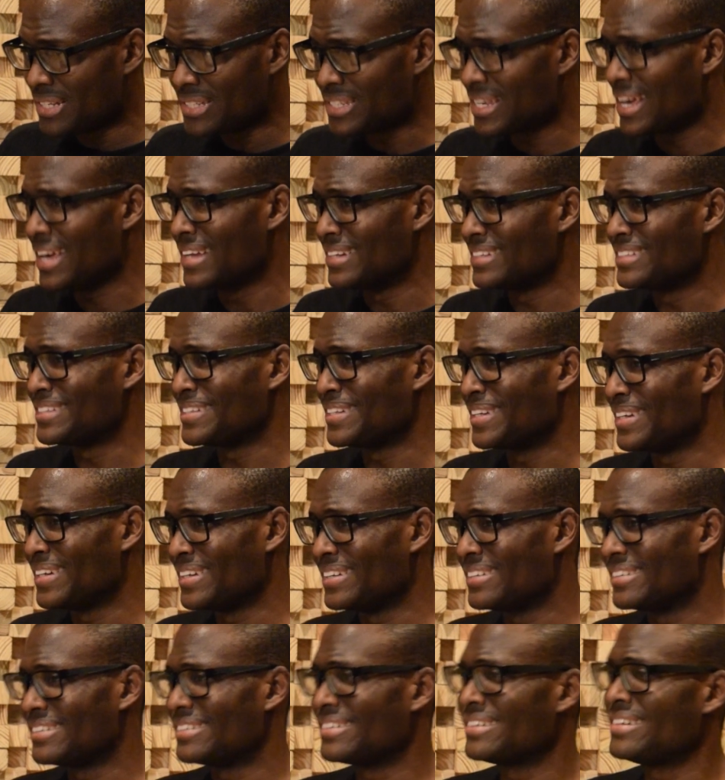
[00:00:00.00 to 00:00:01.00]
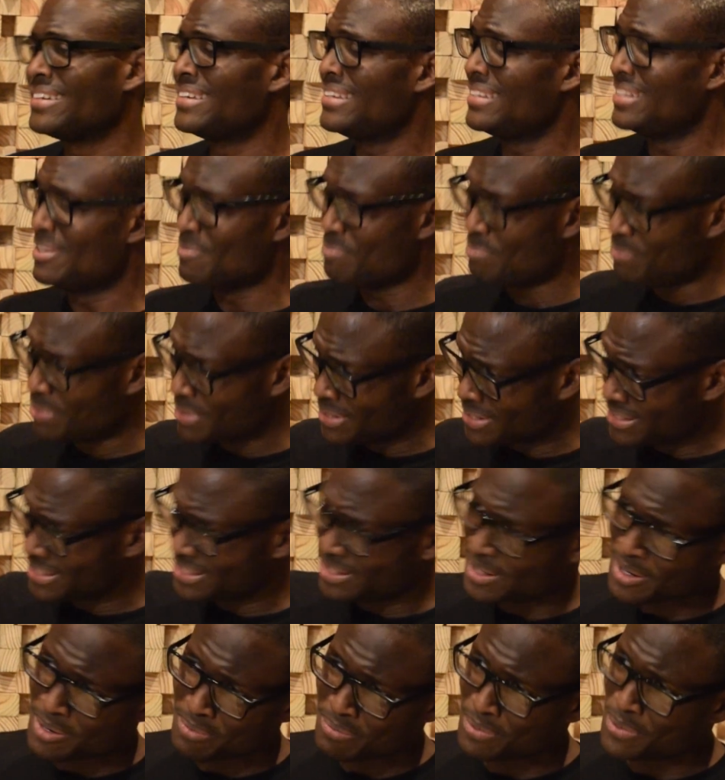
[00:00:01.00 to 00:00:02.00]
sense. Like, they put us
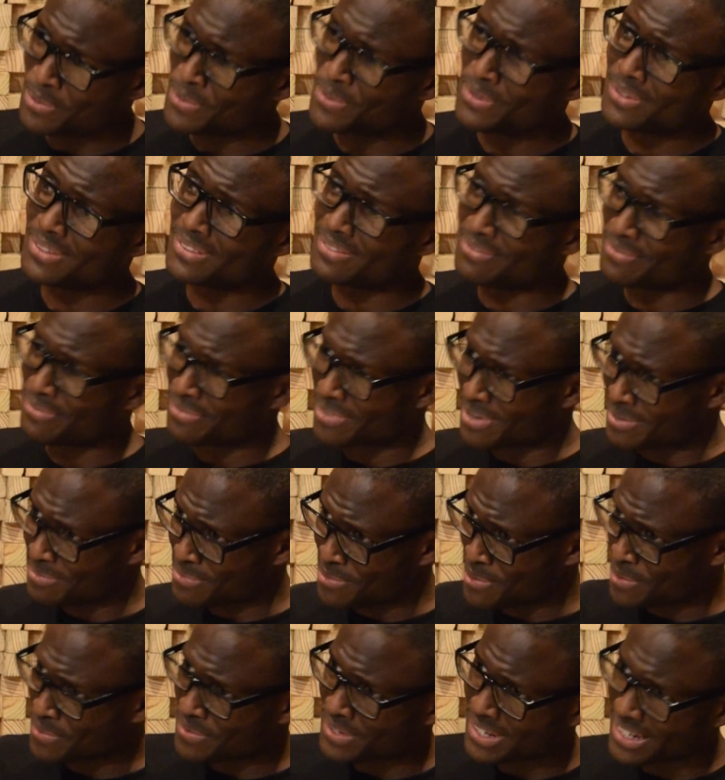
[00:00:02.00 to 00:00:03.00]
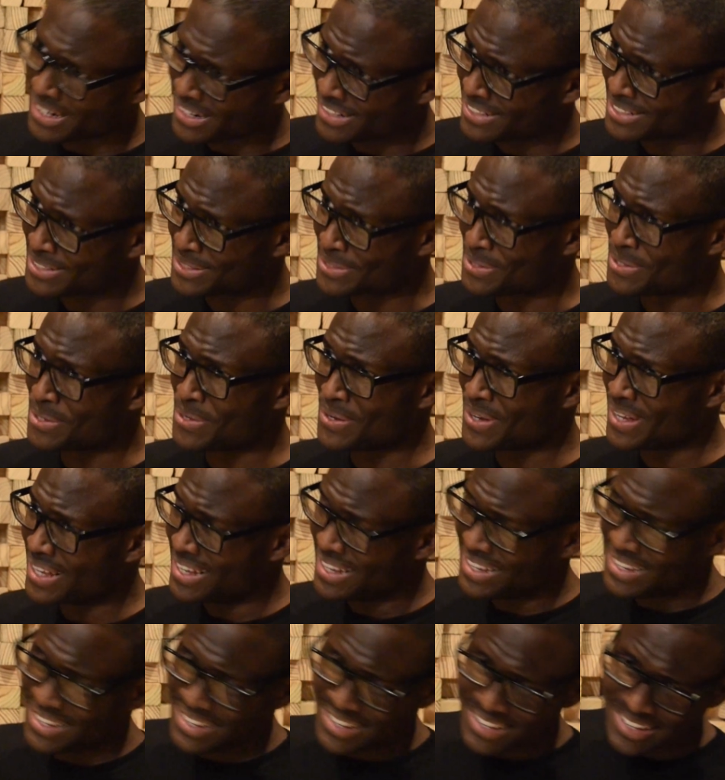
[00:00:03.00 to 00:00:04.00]
on a boat from over here, so
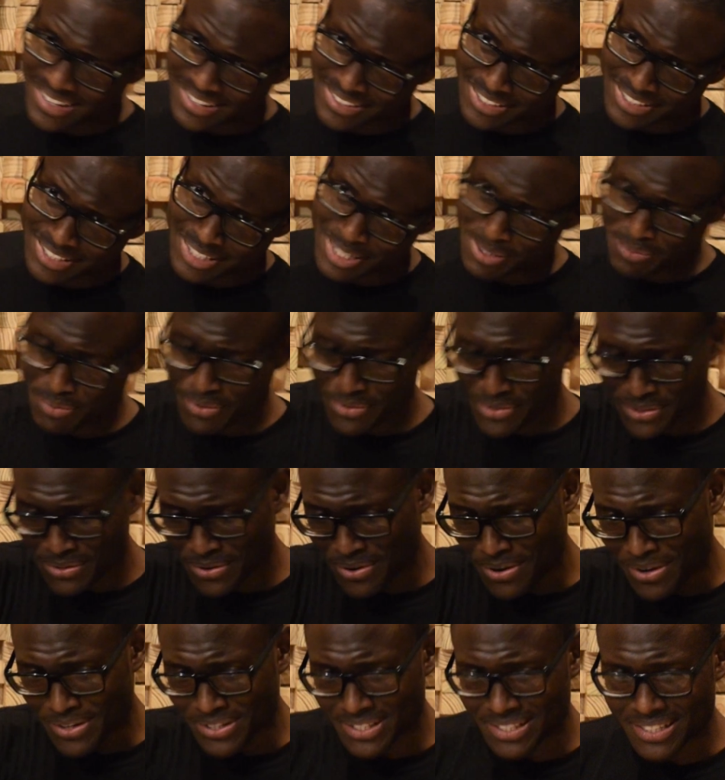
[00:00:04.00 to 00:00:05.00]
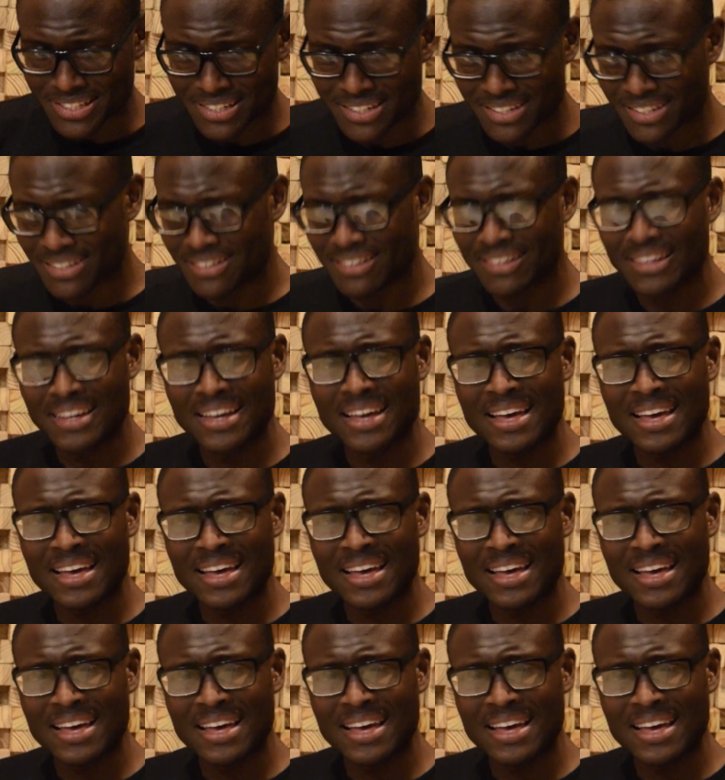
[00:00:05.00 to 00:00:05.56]
the ship was crossed there,